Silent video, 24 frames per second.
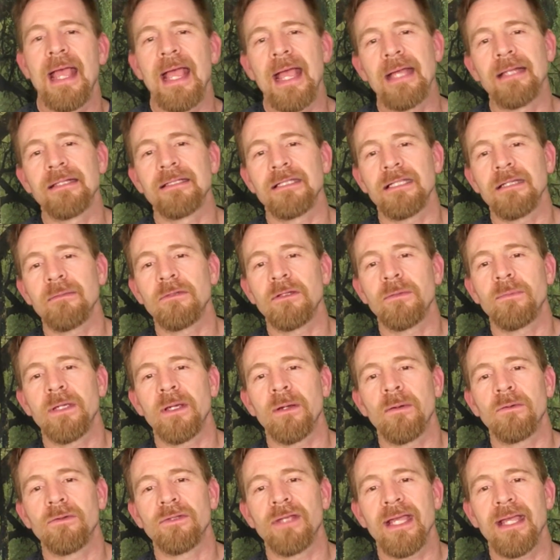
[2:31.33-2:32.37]
and seem to be
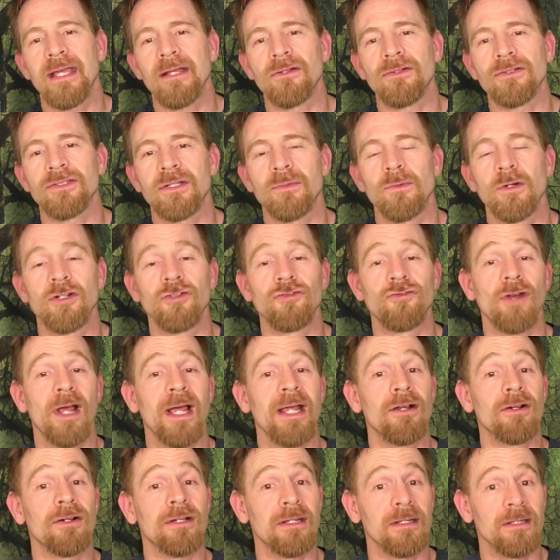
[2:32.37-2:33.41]
able to handle somewhat
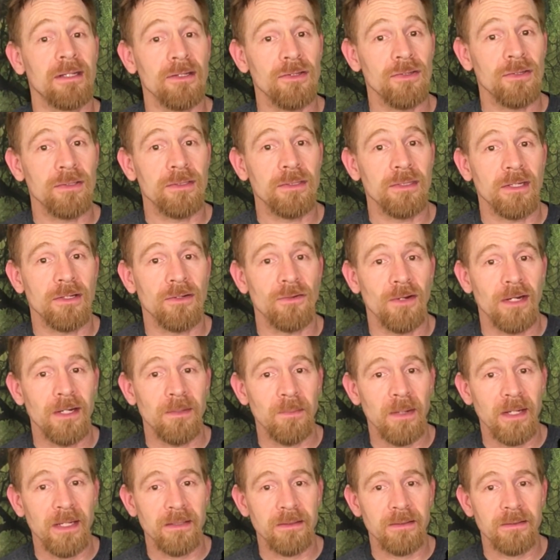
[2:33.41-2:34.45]
drier conditions than grain
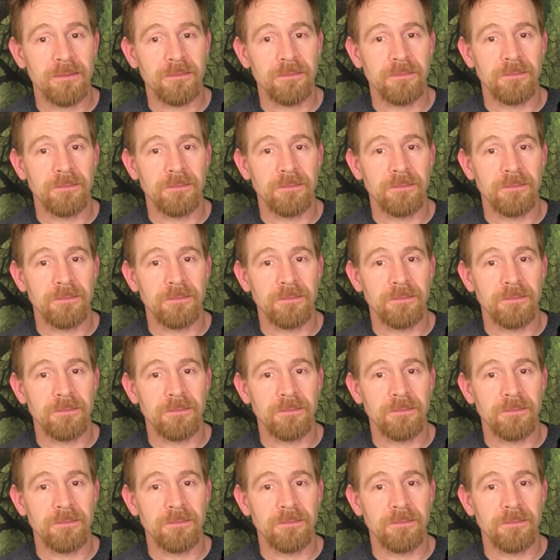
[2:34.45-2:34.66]
mites.